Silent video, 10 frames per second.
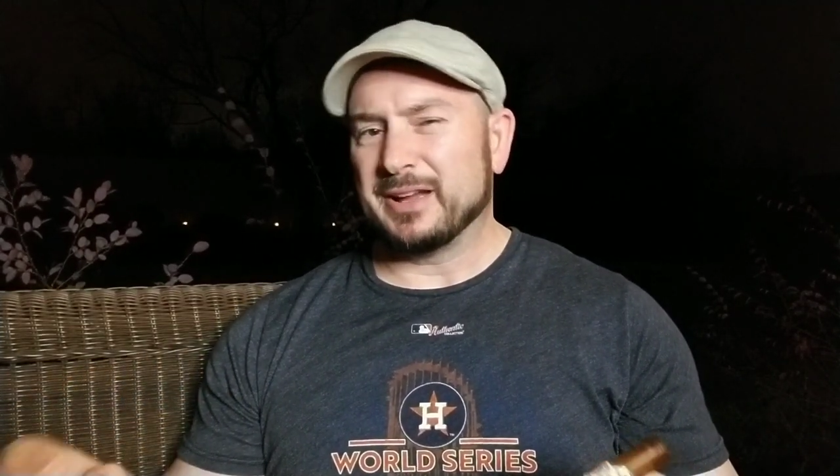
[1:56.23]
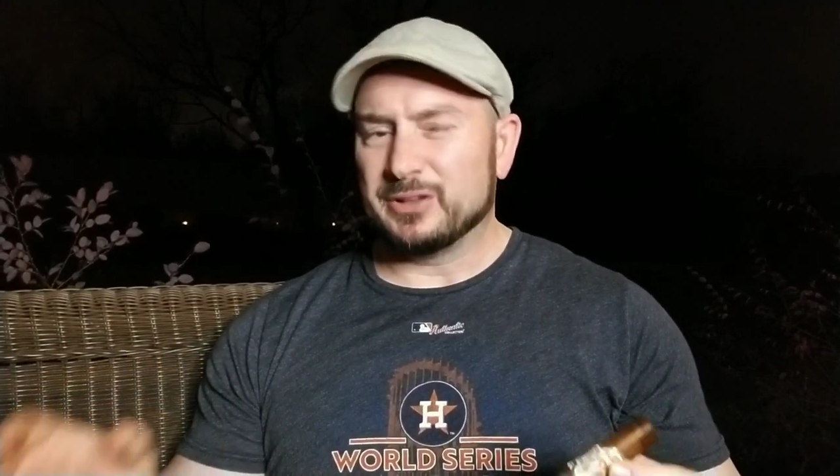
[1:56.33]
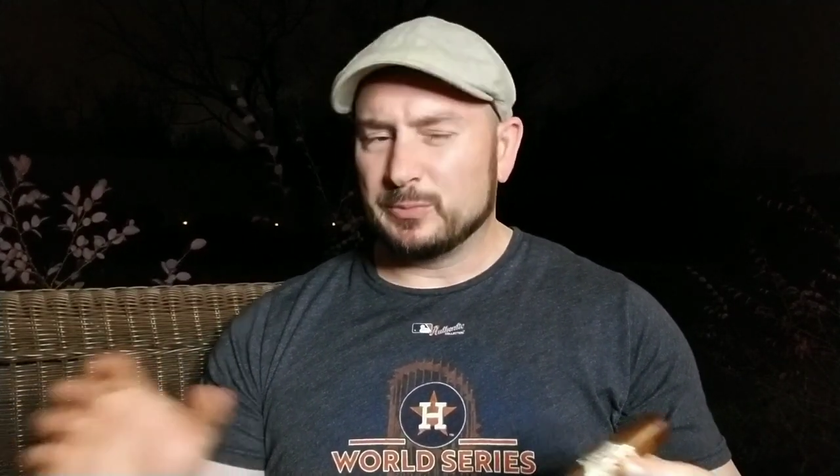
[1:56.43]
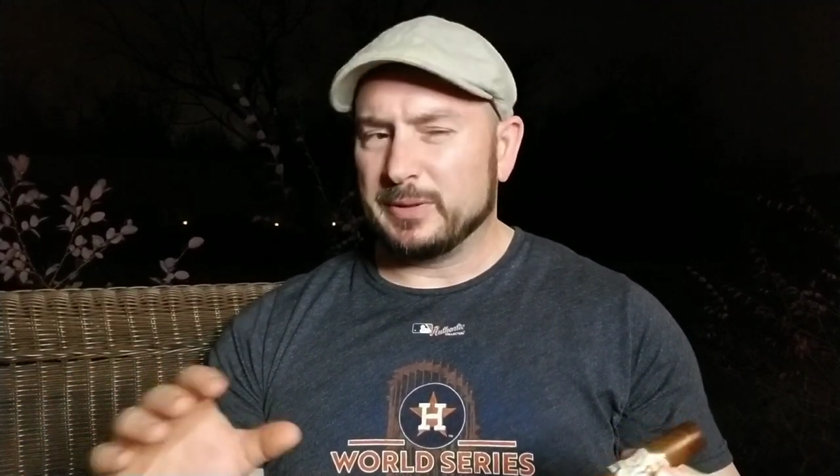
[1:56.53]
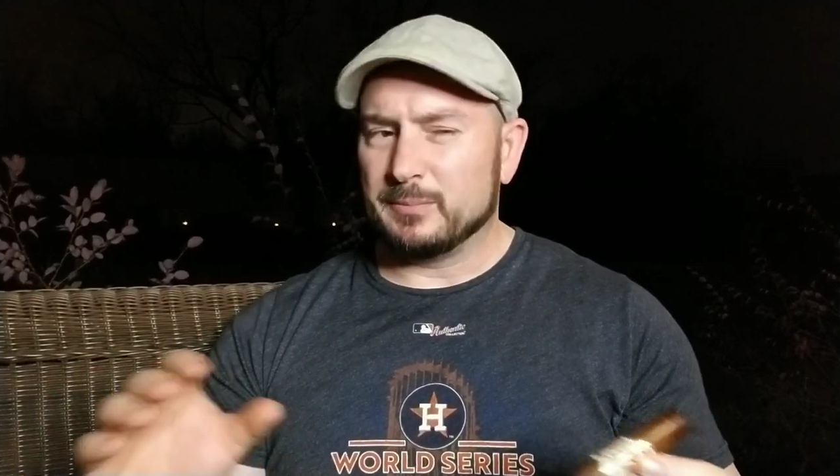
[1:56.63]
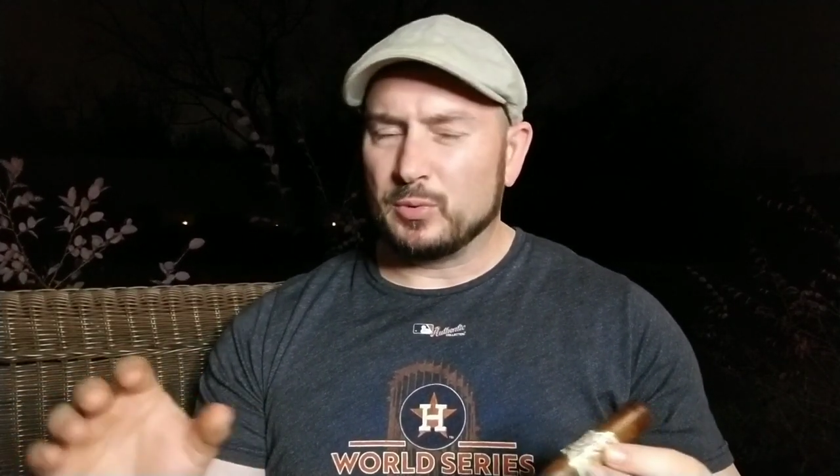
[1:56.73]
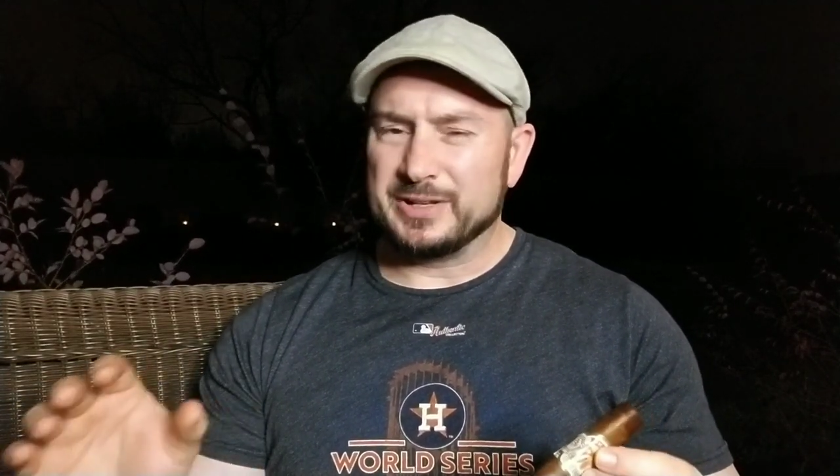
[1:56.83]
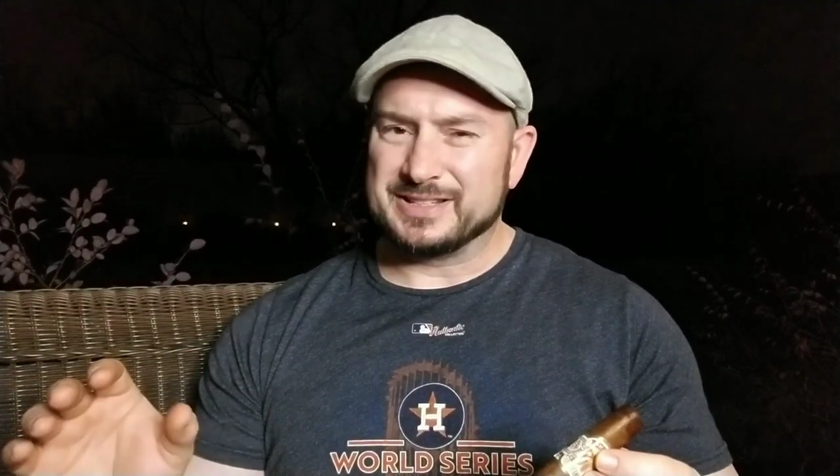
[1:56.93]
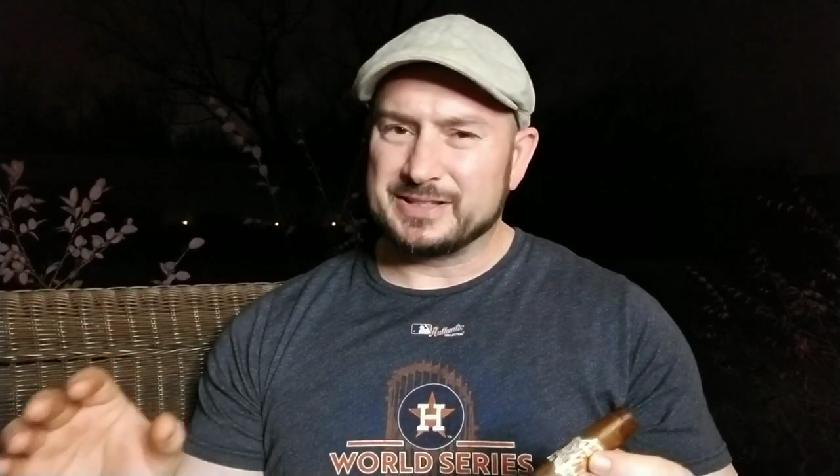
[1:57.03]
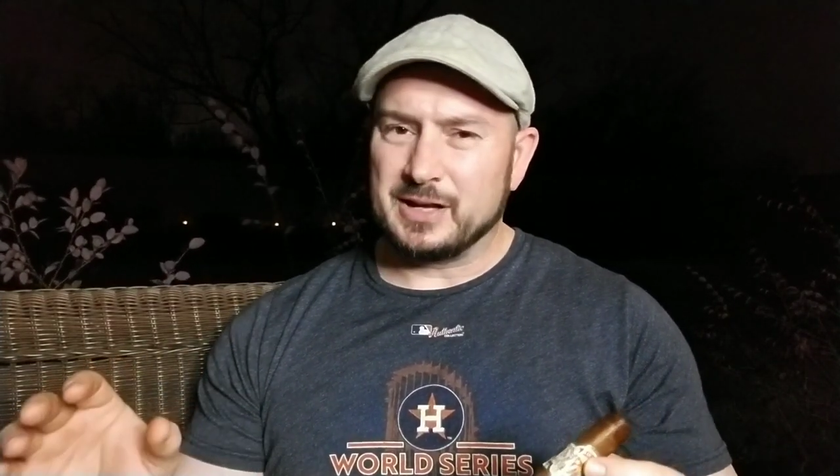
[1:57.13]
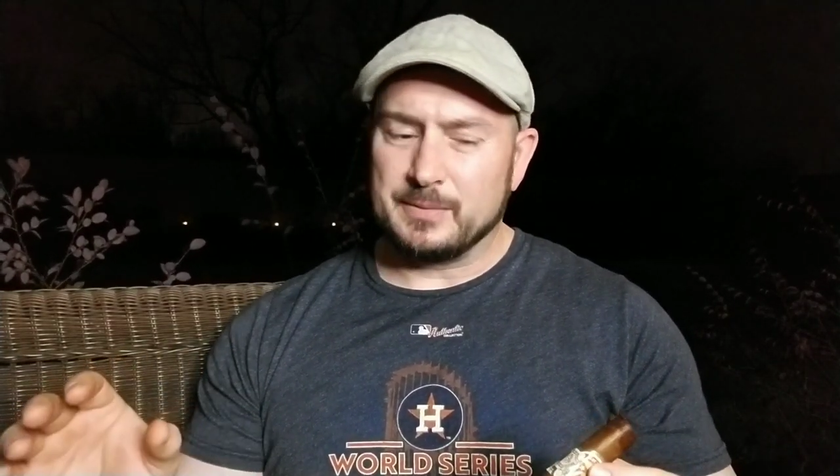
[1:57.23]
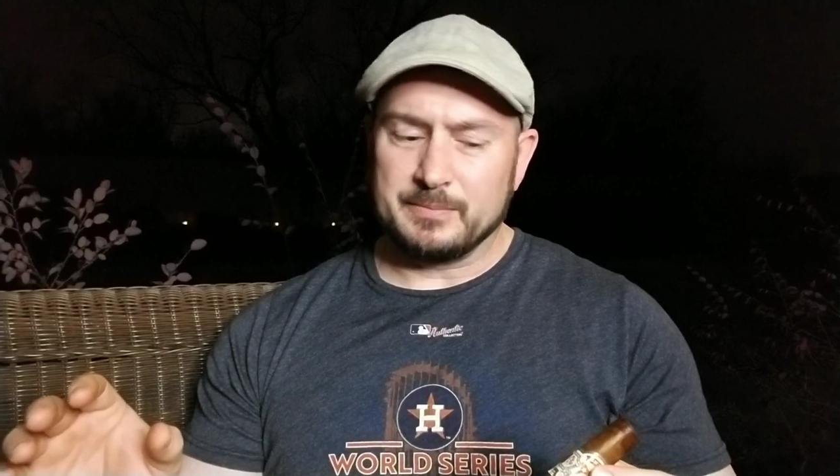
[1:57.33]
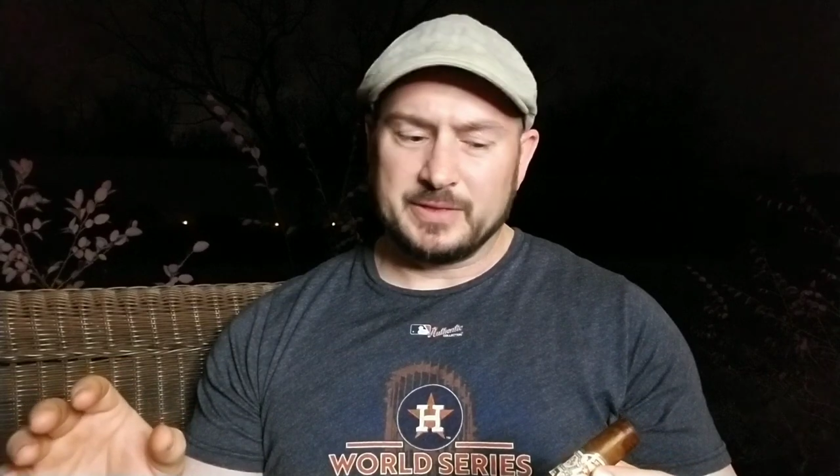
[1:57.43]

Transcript: I do pinpoint some